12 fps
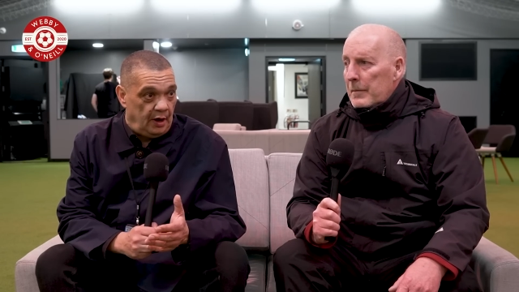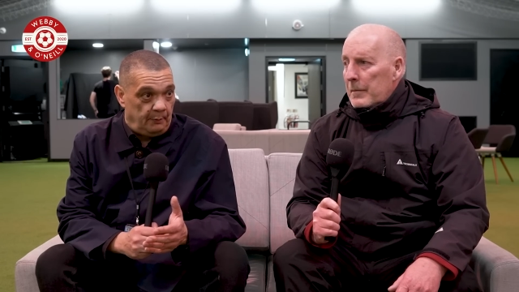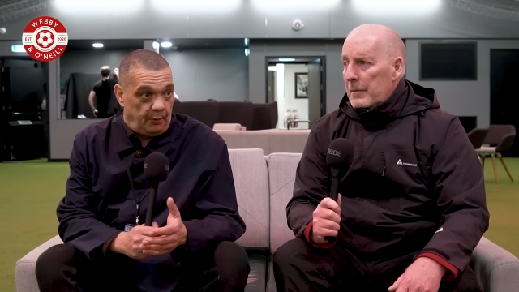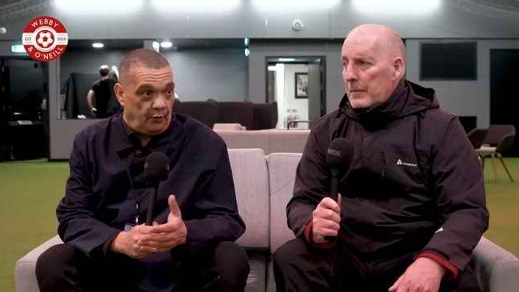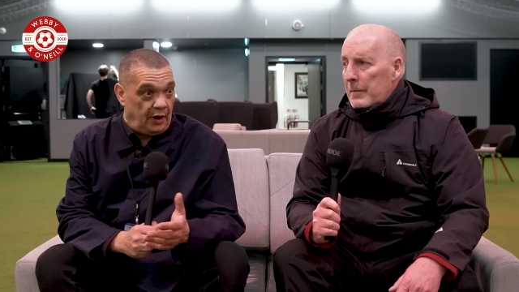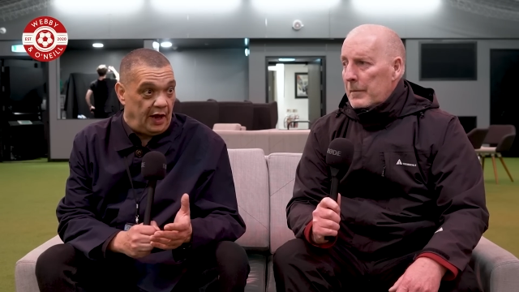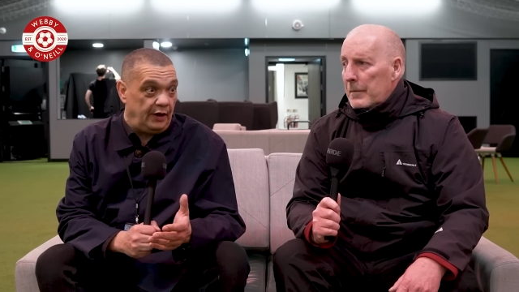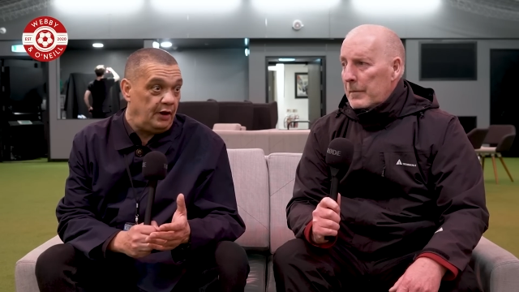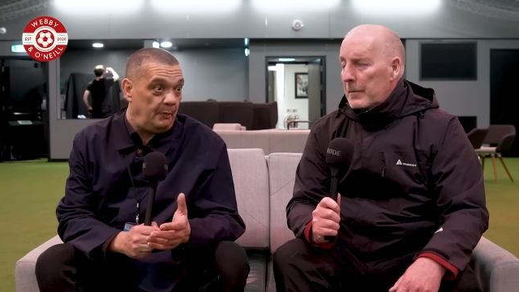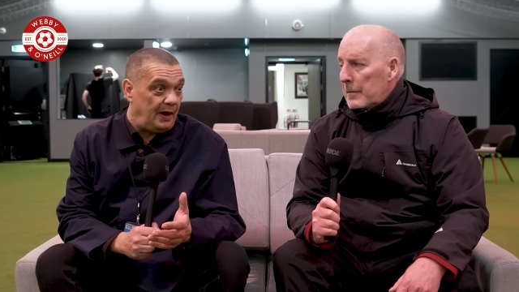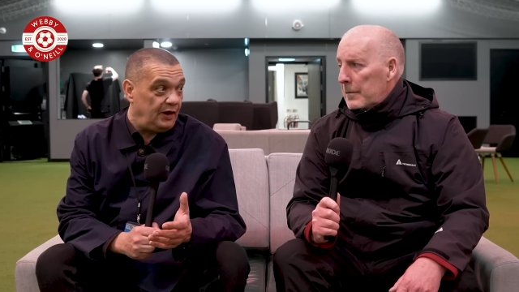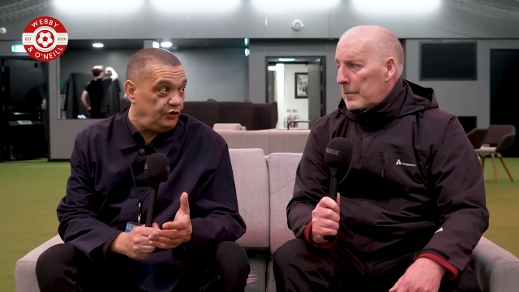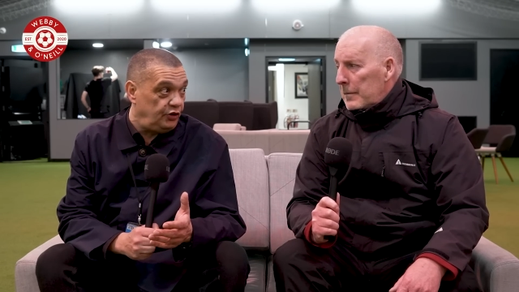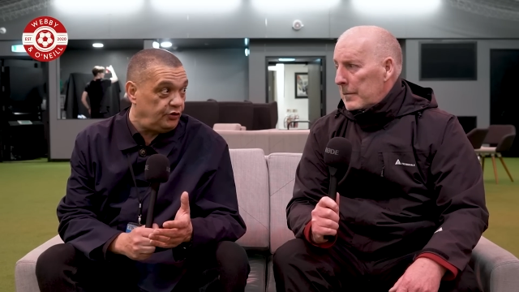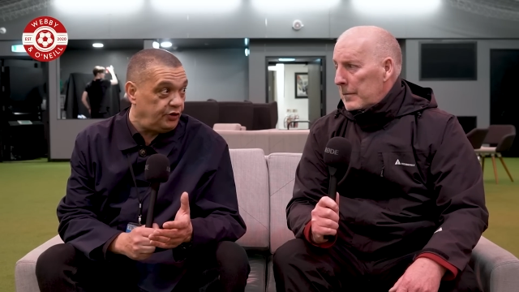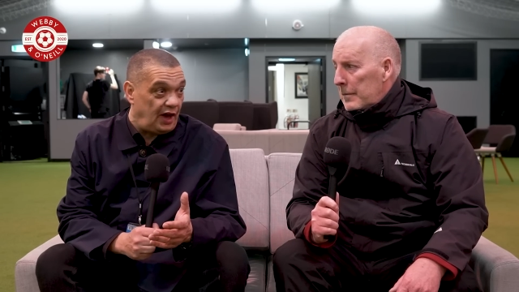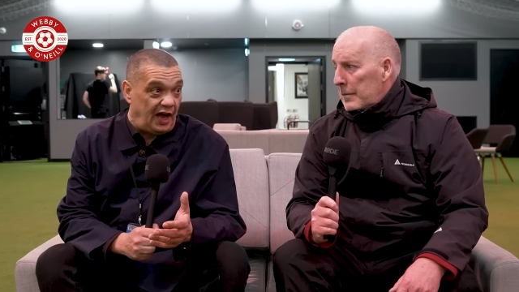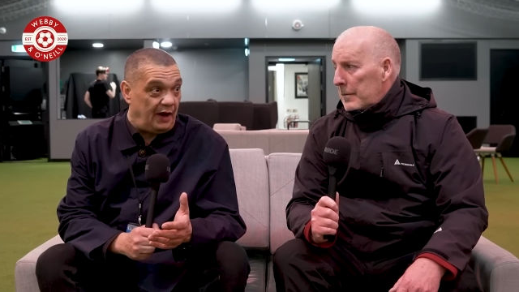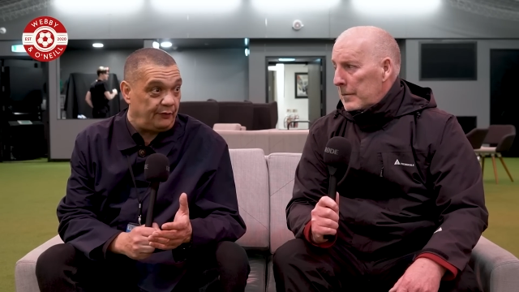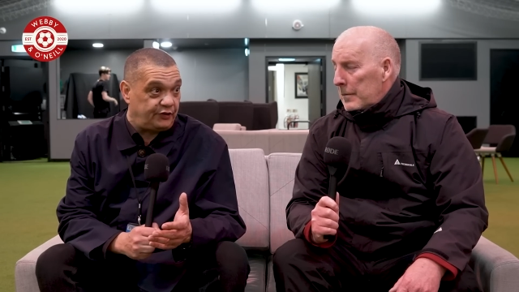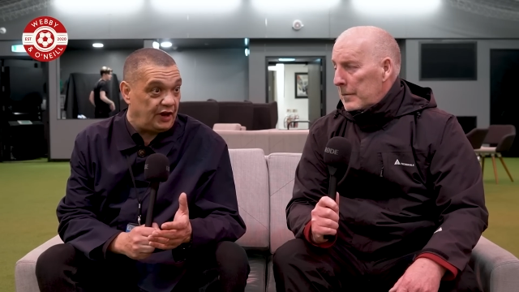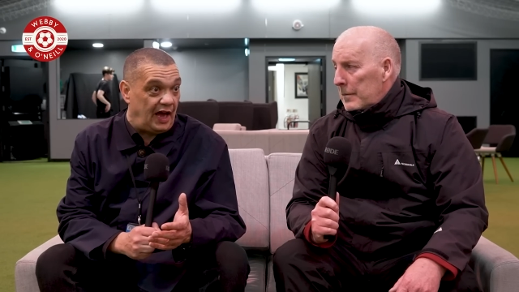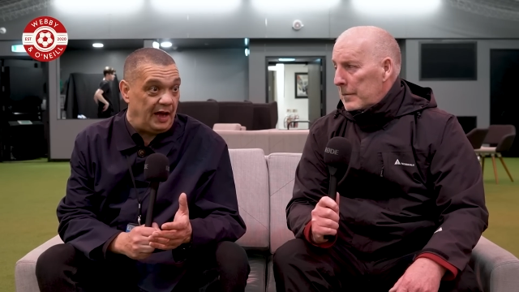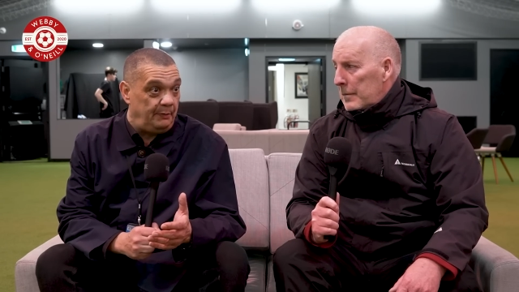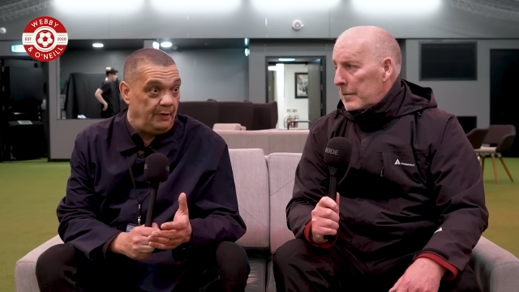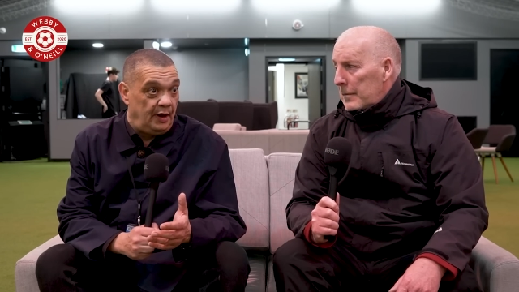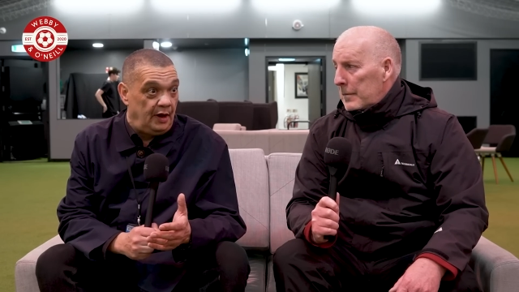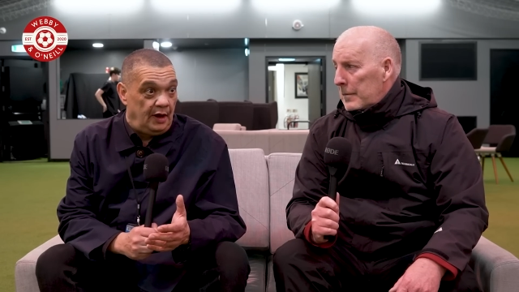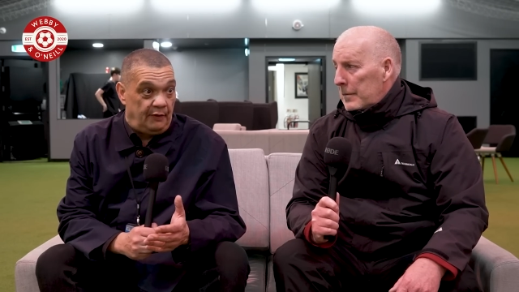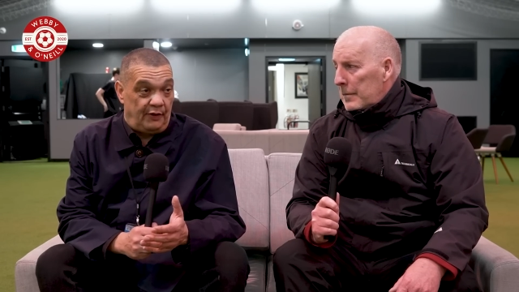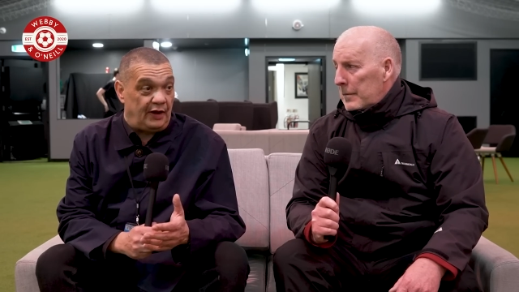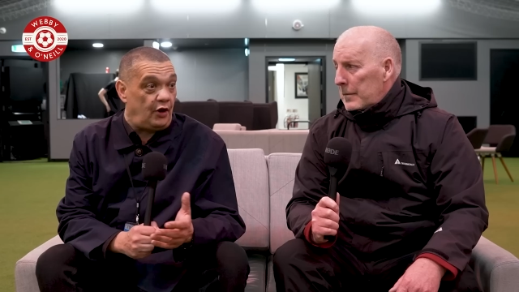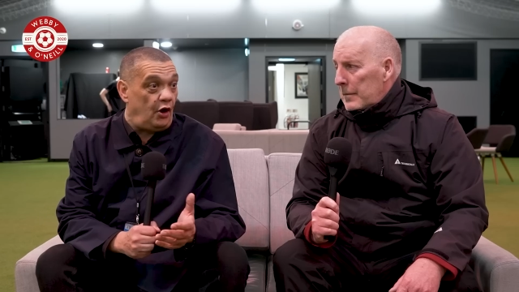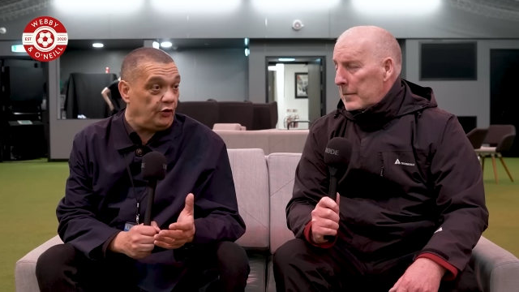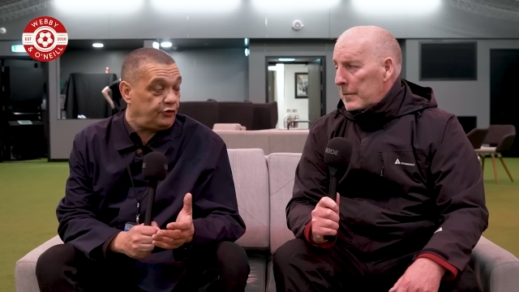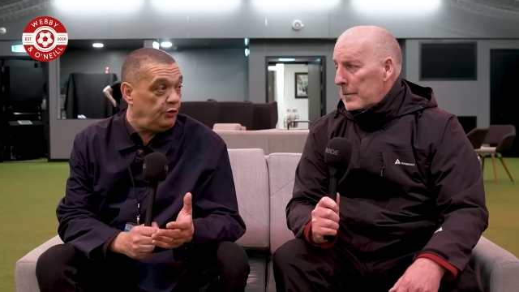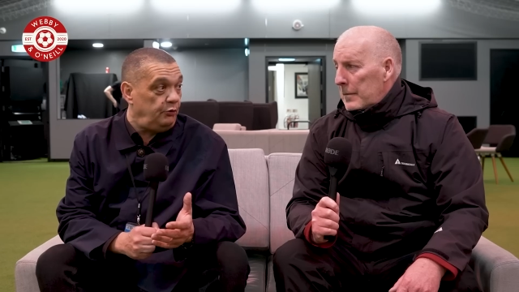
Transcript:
Speaker 1: but then the manager's at half time, Weghorst